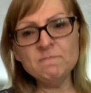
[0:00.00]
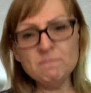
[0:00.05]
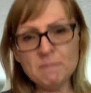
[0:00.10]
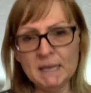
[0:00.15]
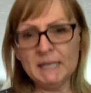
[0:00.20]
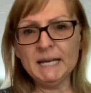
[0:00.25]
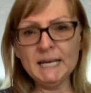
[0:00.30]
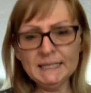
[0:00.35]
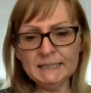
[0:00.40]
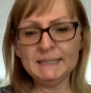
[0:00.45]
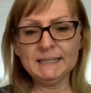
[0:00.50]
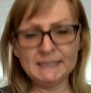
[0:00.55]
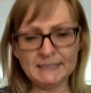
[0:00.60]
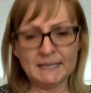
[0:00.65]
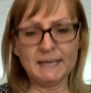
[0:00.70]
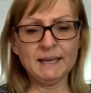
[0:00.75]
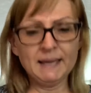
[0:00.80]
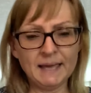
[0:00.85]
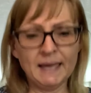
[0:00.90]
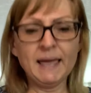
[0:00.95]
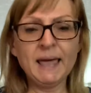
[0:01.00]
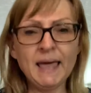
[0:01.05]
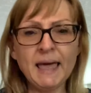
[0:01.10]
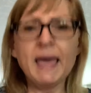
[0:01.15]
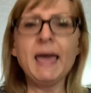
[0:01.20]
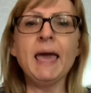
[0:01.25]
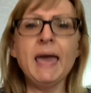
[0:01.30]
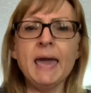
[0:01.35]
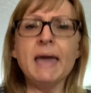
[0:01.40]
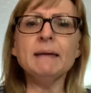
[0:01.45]
minutes,
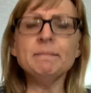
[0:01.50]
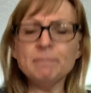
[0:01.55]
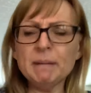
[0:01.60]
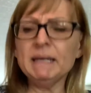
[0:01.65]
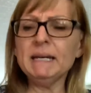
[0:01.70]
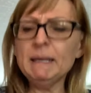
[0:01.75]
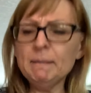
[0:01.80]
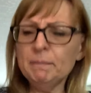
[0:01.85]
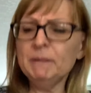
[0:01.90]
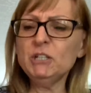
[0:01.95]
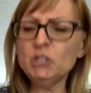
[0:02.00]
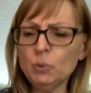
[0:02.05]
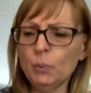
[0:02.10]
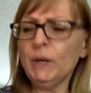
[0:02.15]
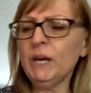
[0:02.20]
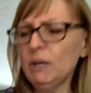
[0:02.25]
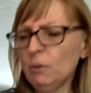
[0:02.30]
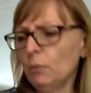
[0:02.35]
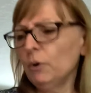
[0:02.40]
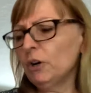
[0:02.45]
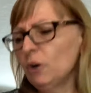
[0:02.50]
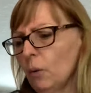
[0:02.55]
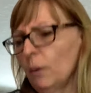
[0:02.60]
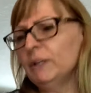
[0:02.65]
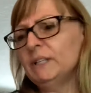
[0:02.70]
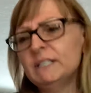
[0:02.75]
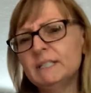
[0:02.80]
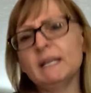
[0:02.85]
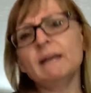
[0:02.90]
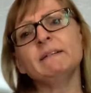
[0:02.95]
but in between we're going
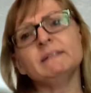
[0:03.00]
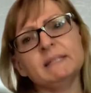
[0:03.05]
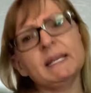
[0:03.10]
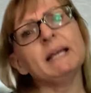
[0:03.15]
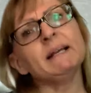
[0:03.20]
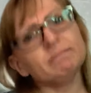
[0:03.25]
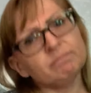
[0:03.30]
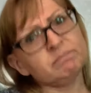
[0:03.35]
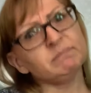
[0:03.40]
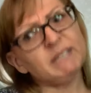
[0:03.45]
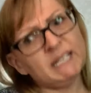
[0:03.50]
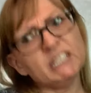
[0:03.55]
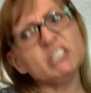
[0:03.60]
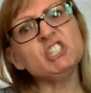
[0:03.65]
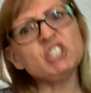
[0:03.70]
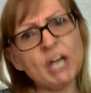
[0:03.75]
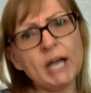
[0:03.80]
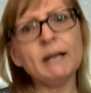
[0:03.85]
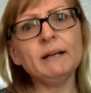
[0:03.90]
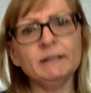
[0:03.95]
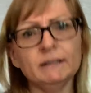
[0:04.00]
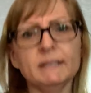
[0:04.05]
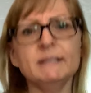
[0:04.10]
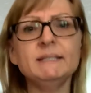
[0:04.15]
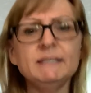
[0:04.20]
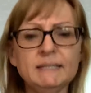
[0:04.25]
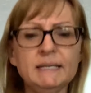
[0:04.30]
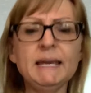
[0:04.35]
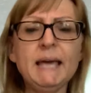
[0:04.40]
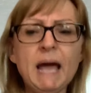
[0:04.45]
to take a check and
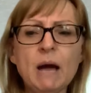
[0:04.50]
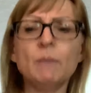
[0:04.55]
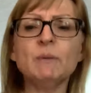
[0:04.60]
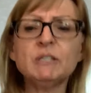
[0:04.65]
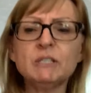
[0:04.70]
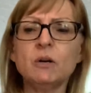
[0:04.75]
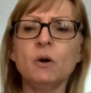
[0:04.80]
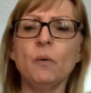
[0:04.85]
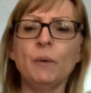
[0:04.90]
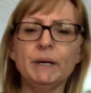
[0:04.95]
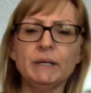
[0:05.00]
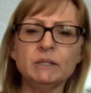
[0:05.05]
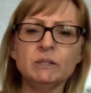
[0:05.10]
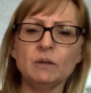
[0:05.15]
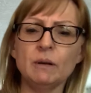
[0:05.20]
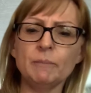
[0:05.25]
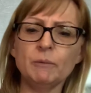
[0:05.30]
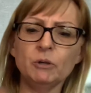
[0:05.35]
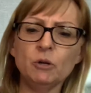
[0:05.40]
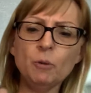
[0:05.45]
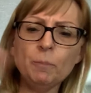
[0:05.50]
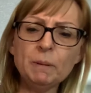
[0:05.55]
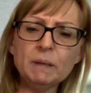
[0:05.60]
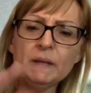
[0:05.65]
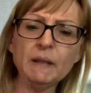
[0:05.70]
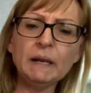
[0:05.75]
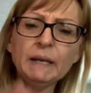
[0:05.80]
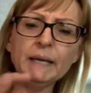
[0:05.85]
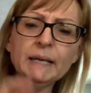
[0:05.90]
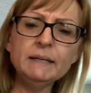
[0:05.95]
see how it's going. So I'm going to open
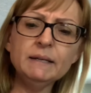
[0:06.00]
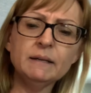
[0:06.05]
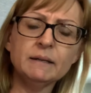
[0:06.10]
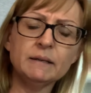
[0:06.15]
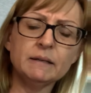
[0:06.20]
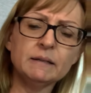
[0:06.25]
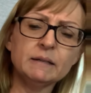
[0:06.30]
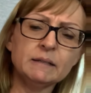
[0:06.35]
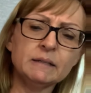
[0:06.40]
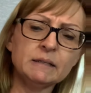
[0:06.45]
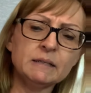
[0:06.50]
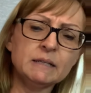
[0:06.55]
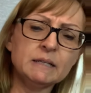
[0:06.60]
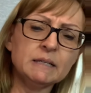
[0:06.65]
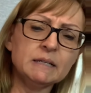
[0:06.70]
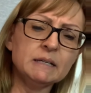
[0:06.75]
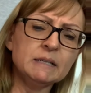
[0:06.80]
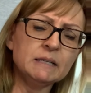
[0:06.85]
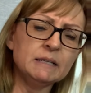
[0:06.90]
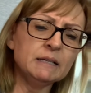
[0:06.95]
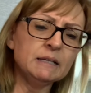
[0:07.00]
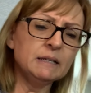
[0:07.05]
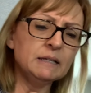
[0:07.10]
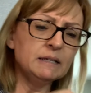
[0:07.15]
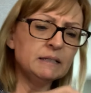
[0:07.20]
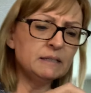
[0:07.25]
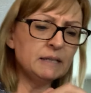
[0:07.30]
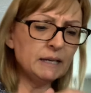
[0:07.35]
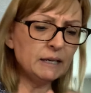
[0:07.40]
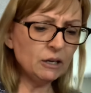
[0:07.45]
the lid,
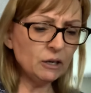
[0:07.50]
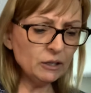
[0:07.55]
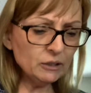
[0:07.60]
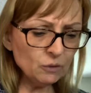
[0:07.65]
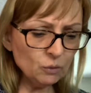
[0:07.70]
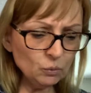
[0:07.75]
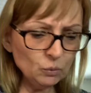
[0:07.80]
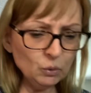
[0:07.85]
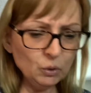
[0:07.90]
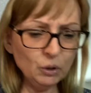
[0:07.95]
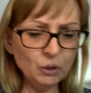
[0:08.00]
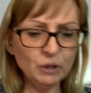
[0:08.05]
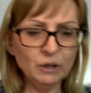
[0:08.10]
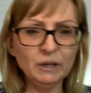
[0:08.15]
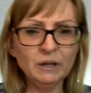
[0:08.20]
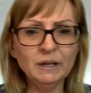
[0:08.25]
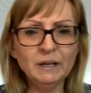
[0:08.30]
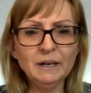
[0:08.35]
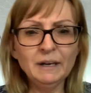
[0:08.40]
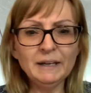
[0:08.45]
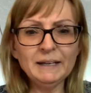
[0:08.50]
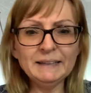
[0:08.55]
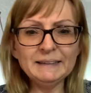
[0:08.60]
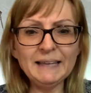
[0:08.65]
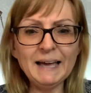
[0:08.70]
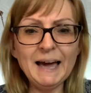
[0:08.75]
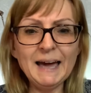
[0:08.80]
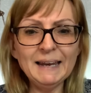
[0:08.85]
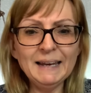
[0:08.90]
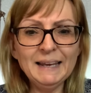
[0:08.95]
take a look. Ooh, look at
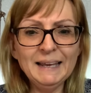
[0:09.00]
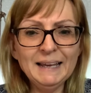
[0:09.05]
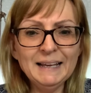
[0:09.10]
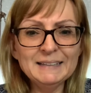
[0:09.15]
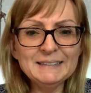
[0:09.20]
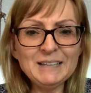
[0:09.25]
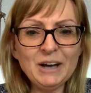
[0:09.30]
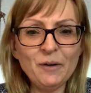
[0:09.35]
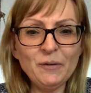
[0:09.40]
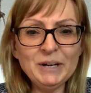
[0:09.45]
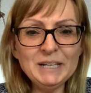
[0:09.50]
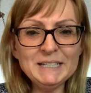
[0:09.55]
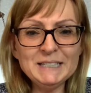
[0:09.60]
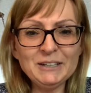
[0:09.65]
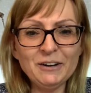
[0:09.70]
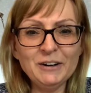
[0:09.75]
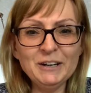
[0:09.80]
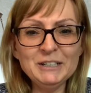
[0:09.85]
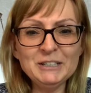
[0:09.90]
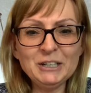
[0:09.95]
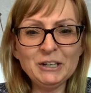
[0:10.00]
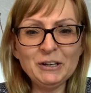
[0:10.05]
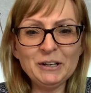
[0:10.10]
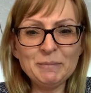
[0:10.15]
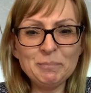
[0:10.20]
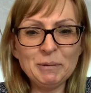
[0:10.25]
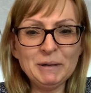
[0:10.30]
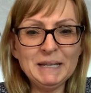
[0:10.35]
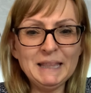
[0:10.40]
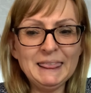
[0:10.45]
that. It's already starting to look
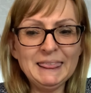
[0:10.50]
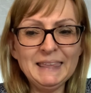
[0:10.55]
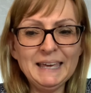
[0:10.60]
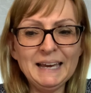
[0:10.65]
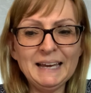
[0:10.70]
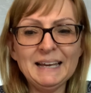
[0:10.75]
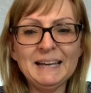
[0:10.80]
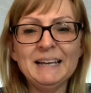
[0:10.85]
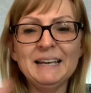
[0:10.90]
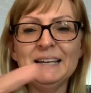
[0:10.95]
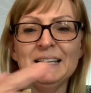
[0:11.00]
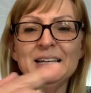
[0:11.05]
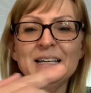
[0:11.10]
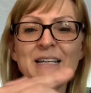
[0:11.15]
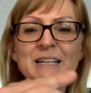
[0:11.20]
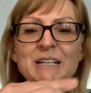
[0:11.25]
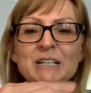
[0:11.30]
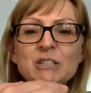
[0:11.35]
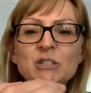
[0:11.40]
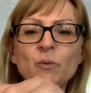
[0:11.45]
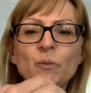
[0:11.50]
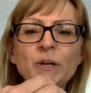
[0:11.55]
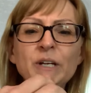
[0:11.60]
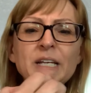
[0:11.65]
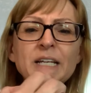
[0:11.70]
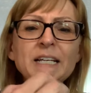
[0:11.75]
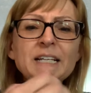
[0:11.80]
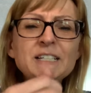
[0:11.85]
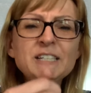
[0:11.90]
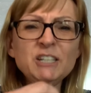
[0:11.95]
pretty thick. So we're going
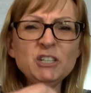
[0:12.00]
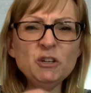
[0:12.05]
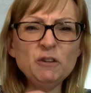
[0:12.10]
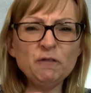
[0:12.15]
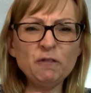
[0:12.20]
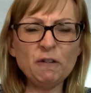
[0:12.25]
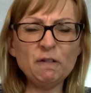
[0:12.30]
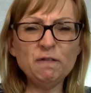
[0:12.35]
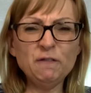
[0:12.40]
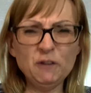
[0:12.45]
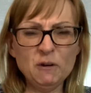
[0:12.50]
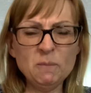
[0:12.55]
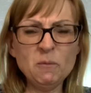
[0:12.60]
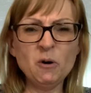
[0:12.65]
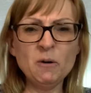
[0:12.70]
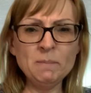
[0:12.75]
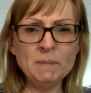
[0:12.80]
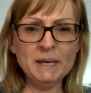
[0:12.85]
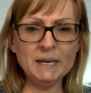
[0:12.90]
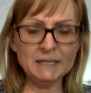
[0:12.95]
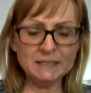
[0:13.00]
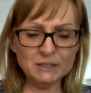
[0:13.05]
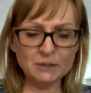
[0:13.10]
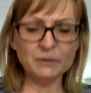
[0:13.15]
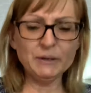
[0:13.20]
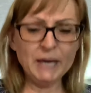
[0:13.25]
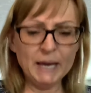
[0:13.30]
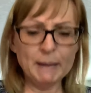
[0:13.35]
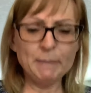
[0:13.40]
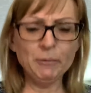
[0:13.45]
to continue for a few more minutes,
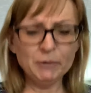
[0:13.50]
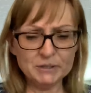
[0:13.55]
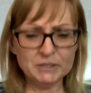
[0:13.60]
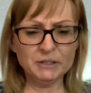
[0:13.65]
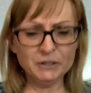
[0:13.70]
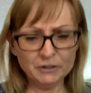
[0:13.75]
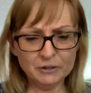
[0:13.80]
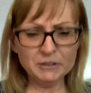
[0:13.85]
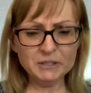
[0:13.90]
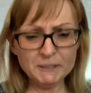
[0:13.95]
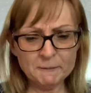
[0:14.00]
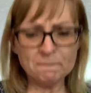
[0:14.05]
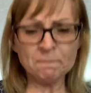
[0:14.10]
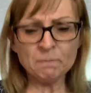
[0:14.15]
okay, boys and girls?